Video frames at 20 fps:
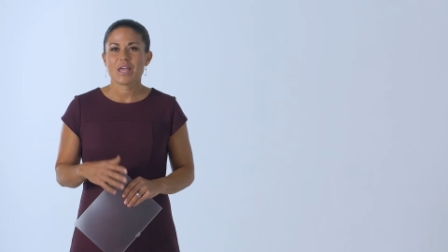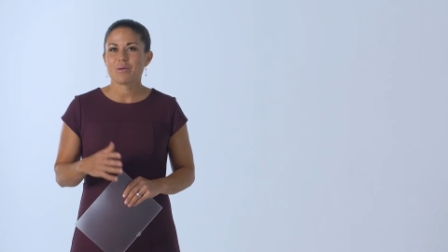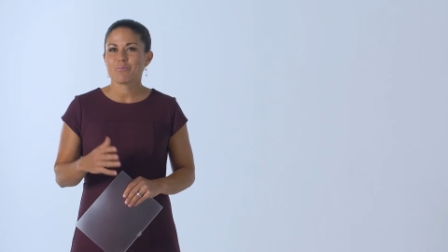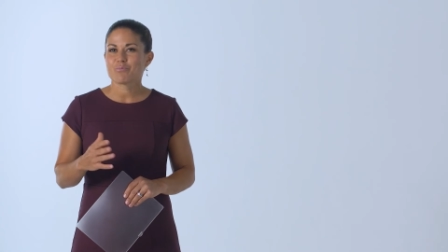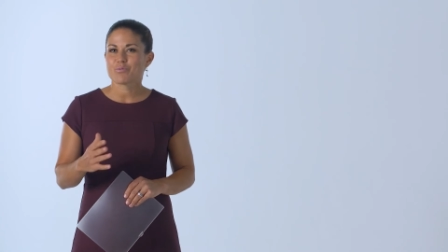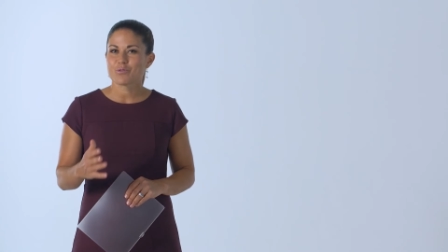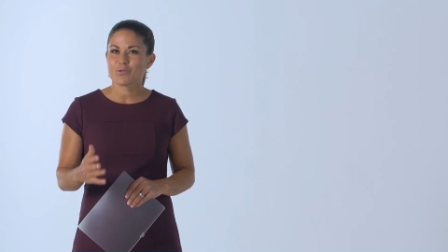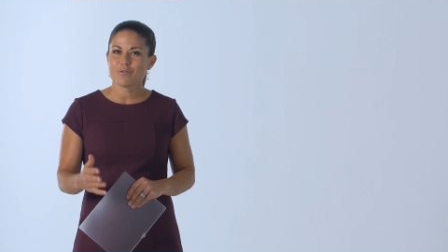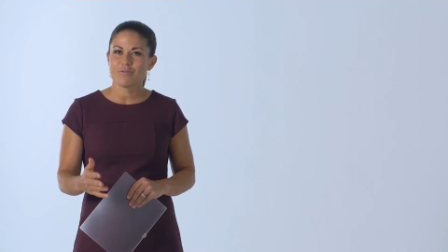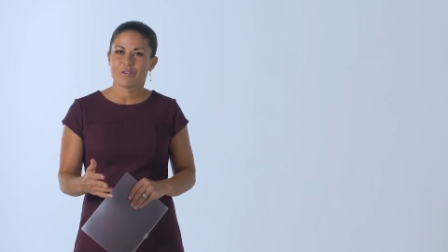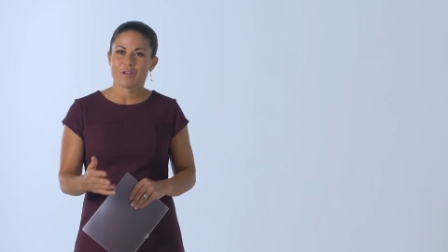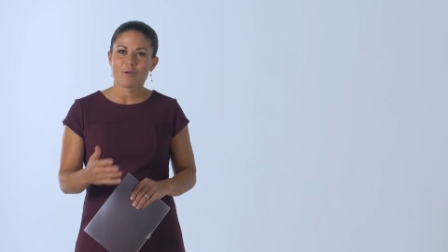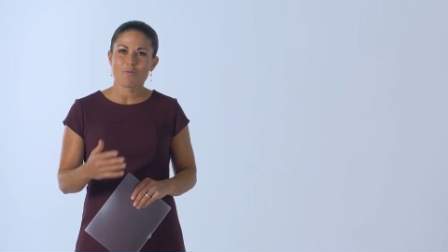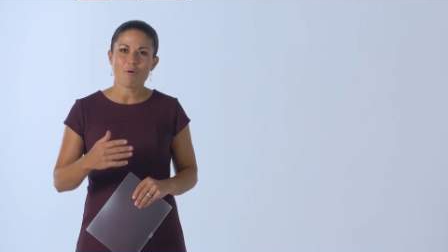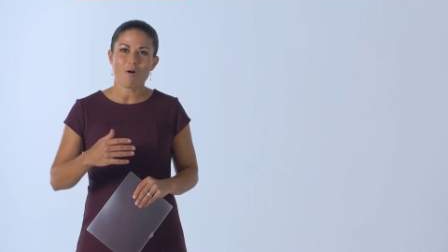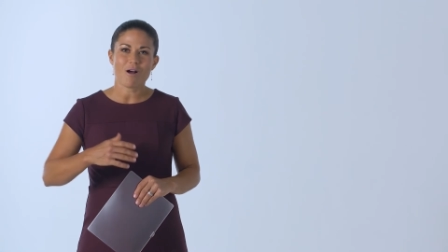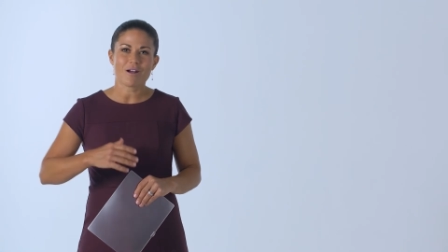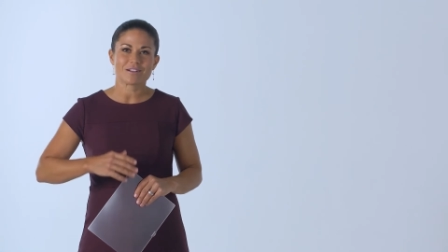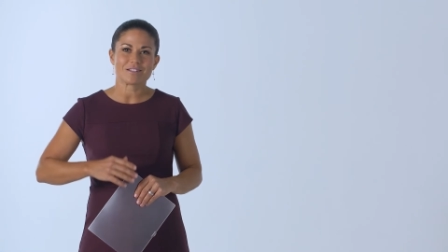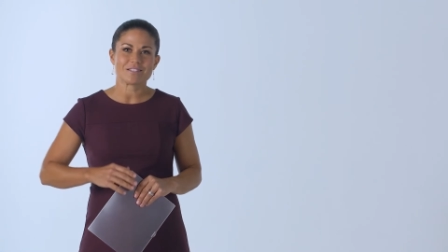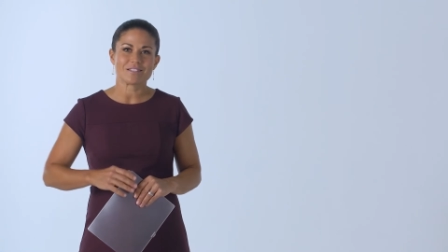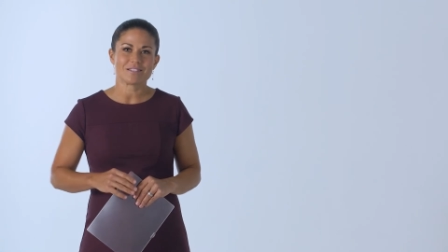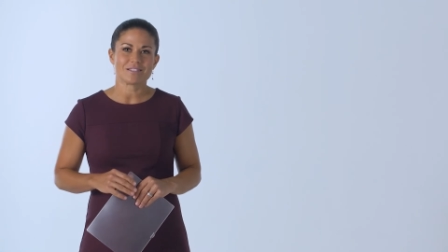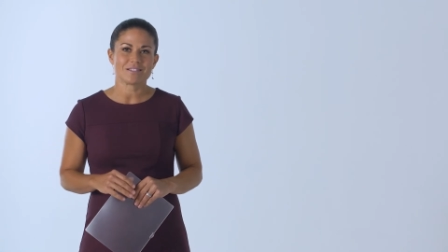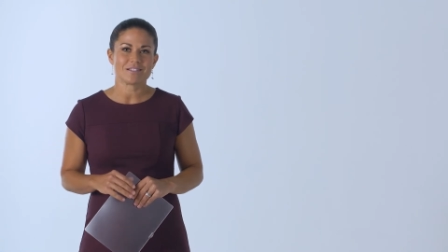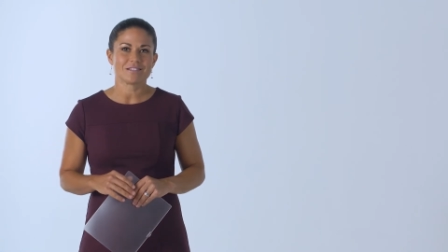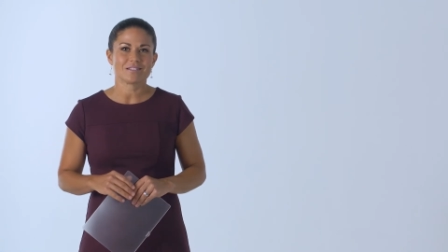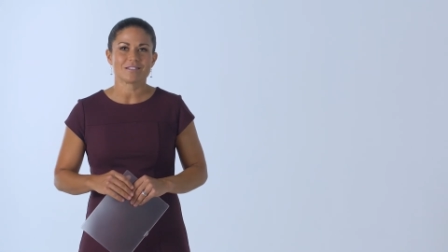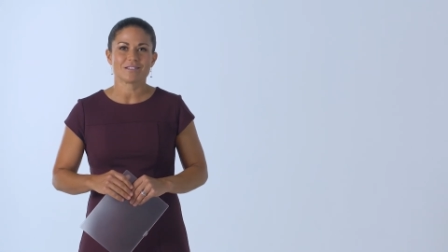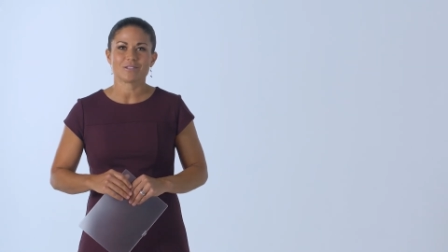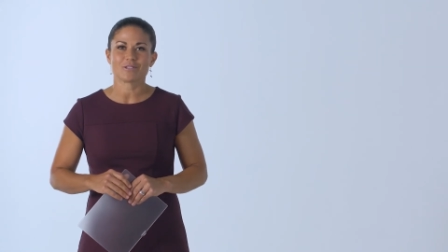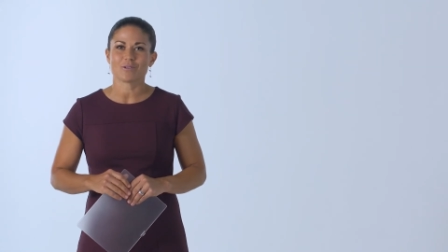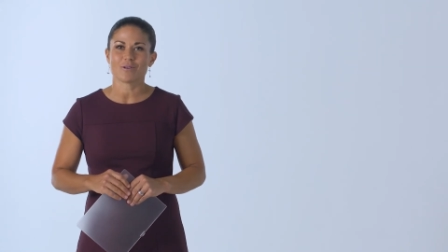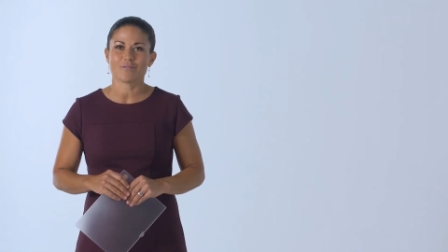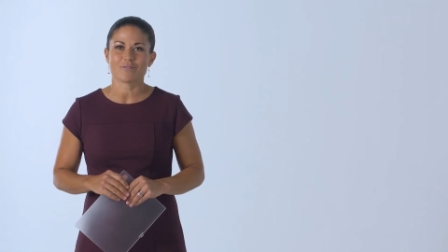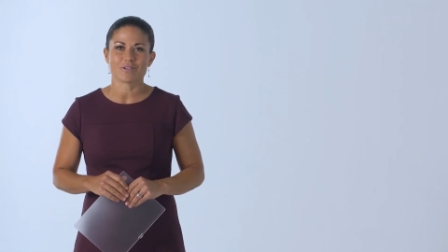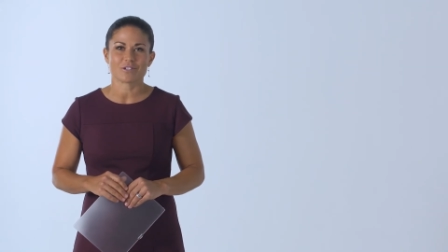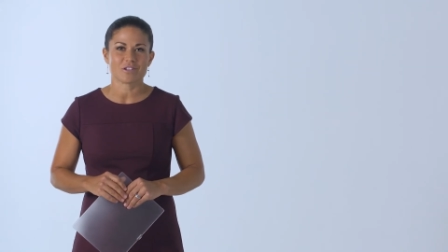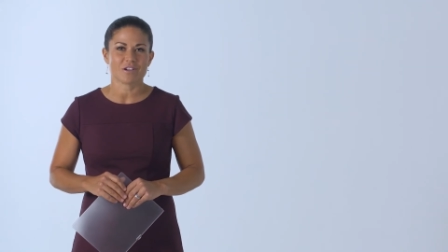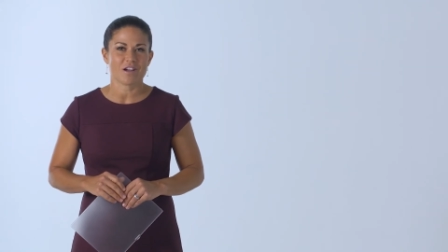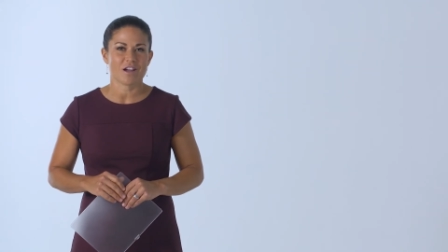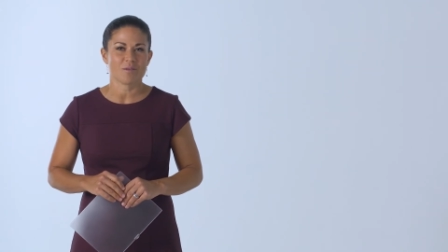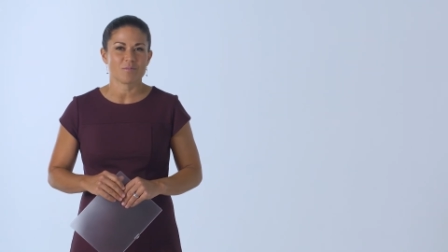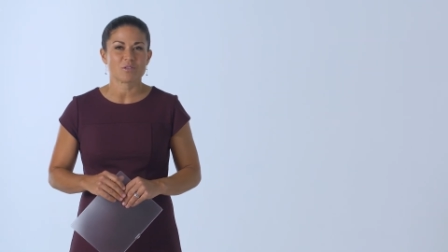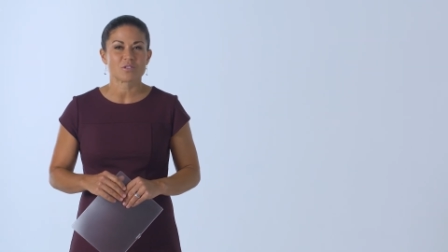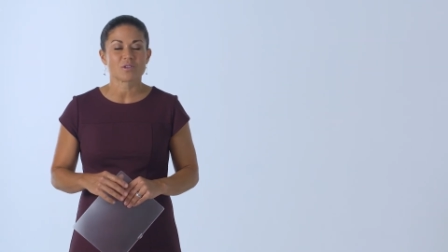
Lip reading: Improving walk distances over time